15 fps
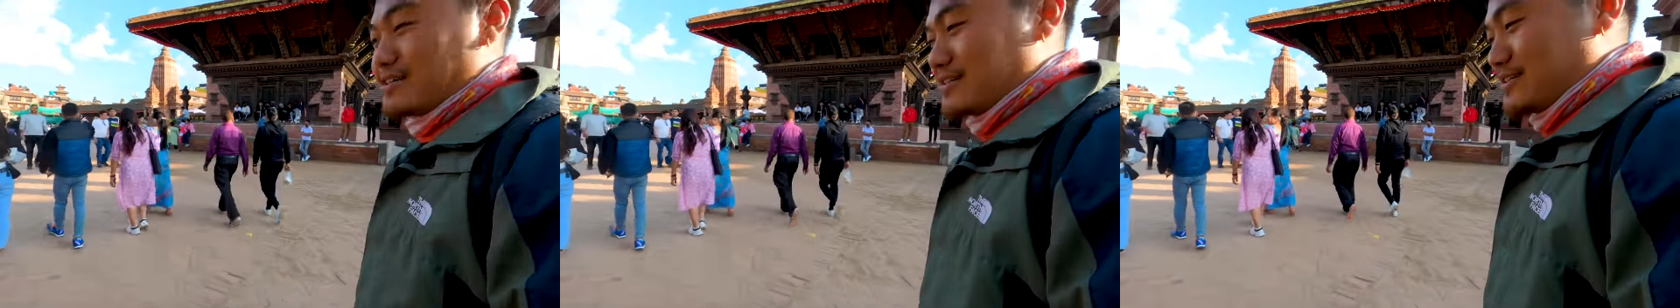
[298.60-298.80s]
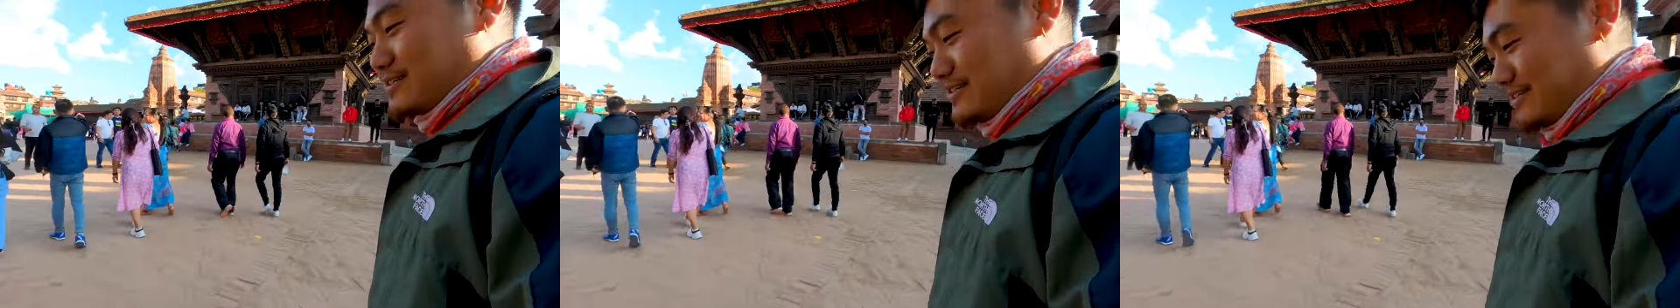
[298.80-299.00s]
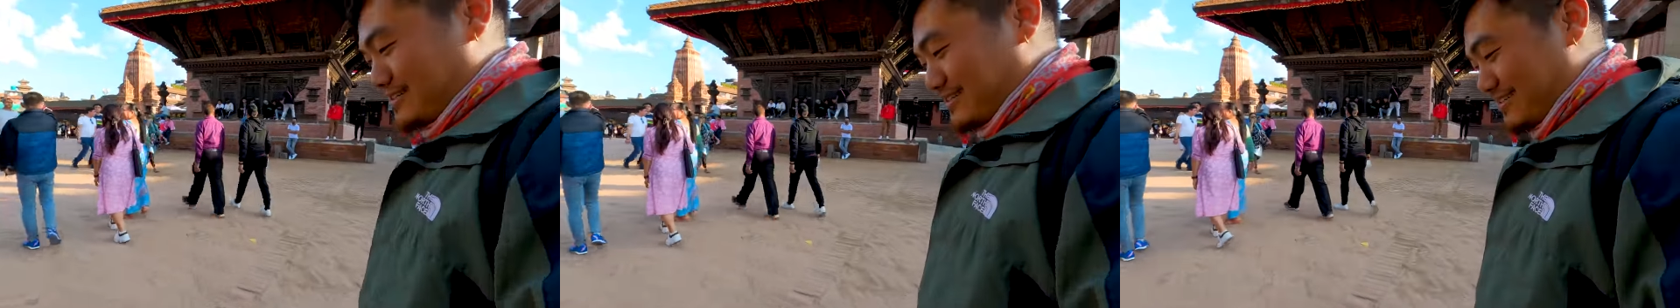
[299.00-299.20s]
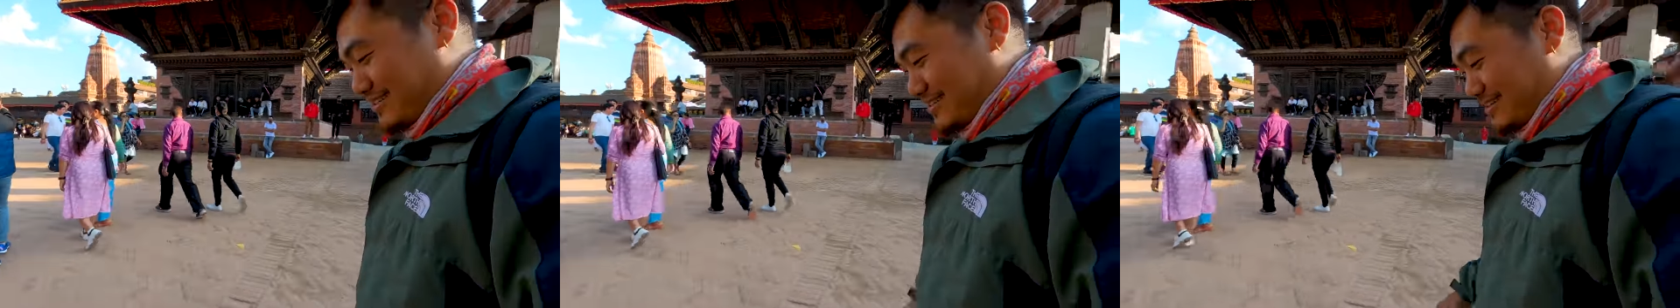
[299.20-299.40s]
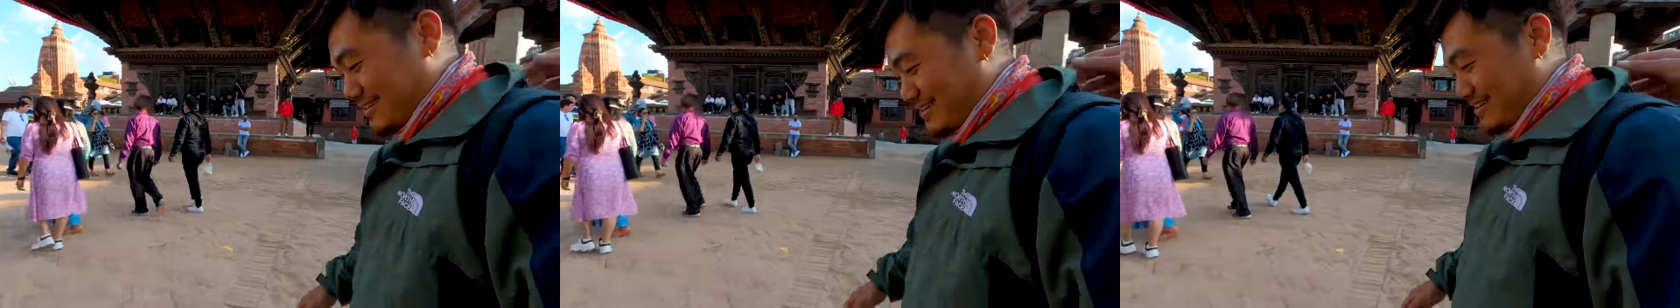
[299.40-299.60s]
were telling
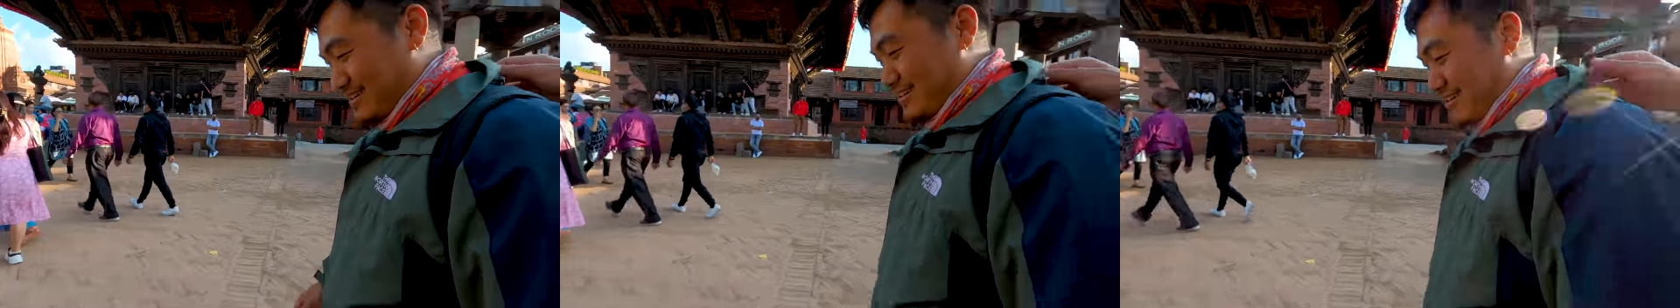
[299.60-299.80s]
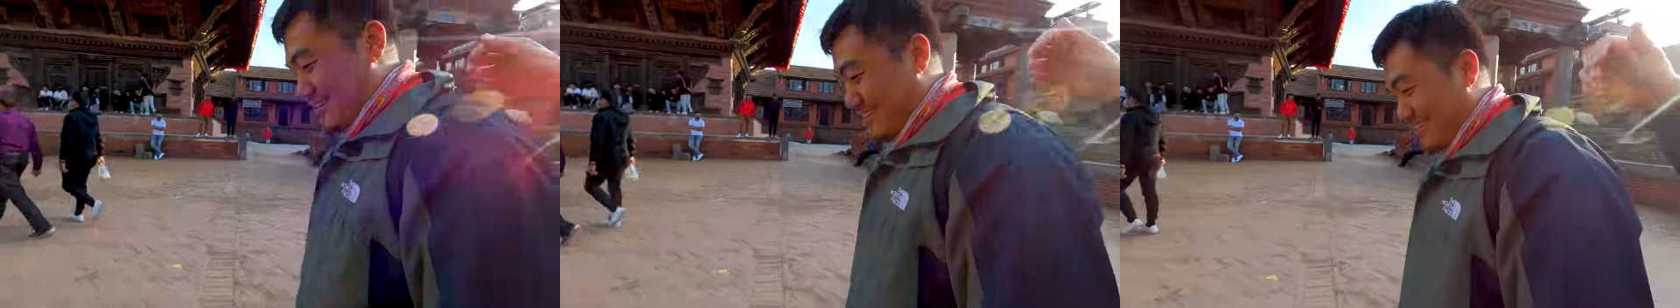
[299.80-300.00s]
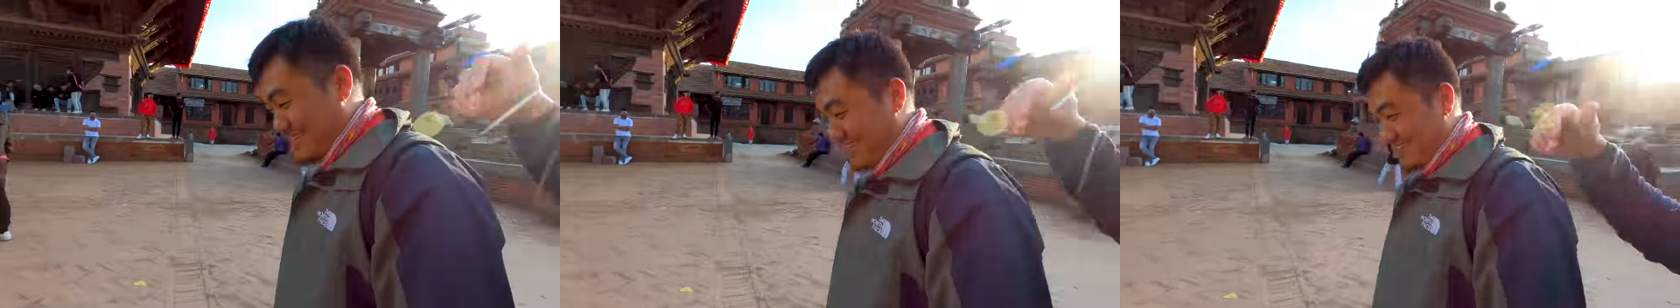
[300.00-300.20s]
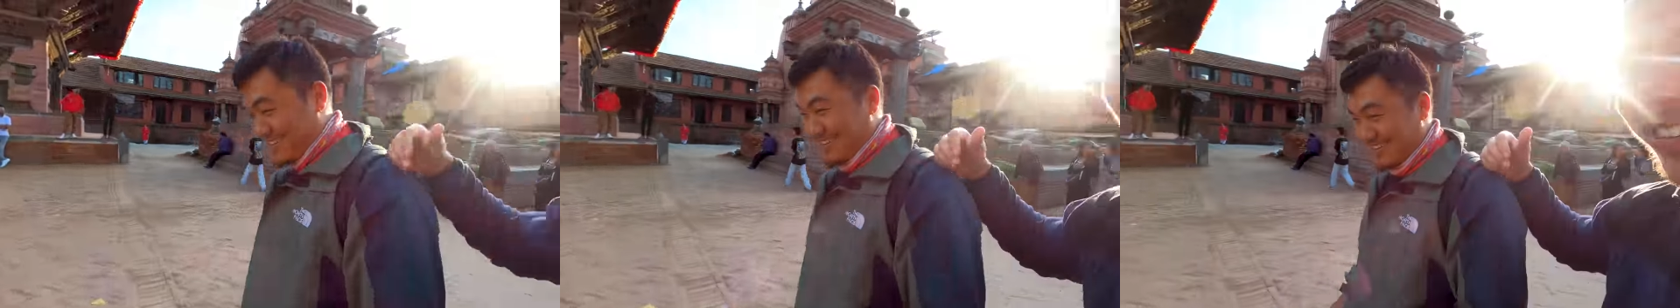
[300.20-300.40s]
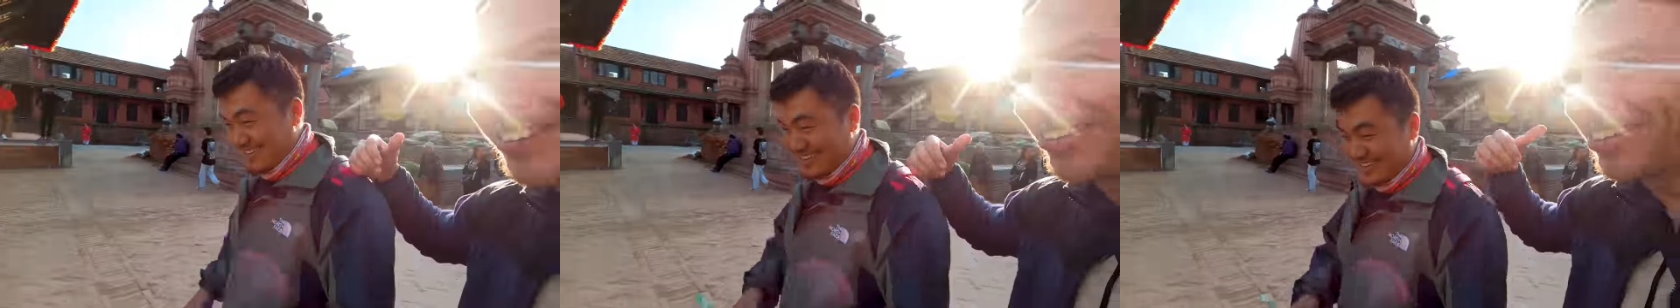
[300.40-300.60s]
me, you know,
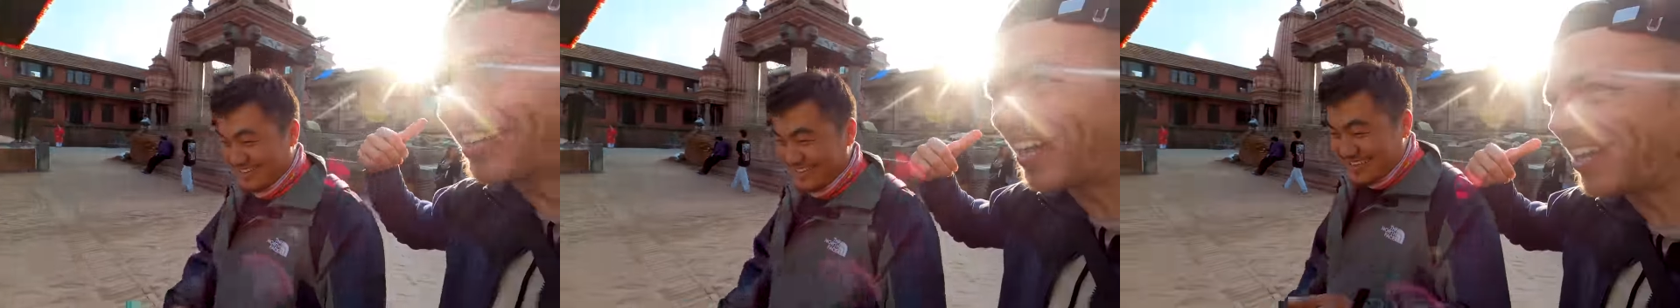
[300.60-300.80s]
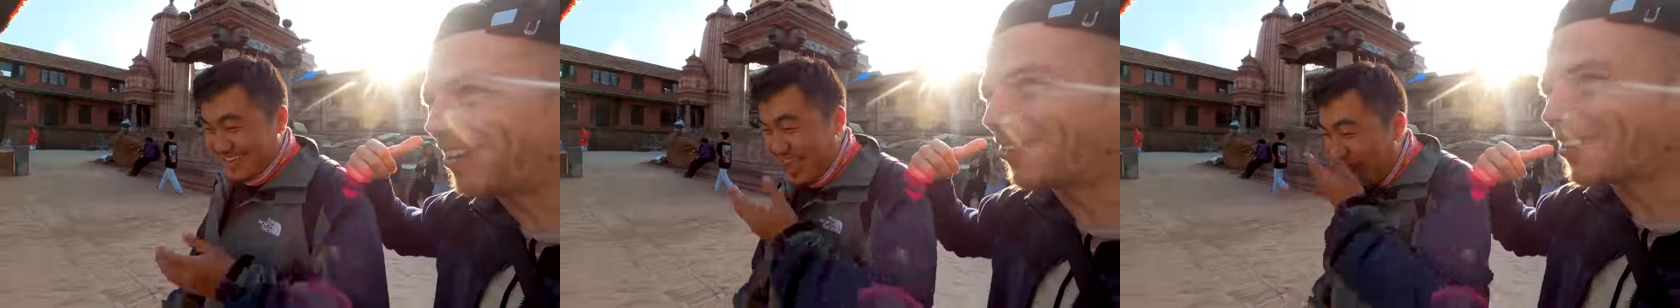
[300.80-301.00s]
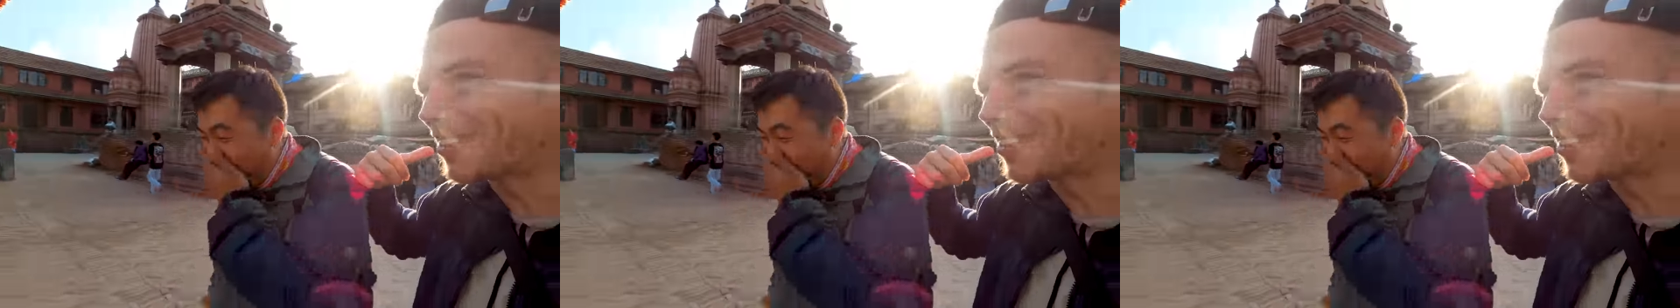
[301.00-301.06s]
the guide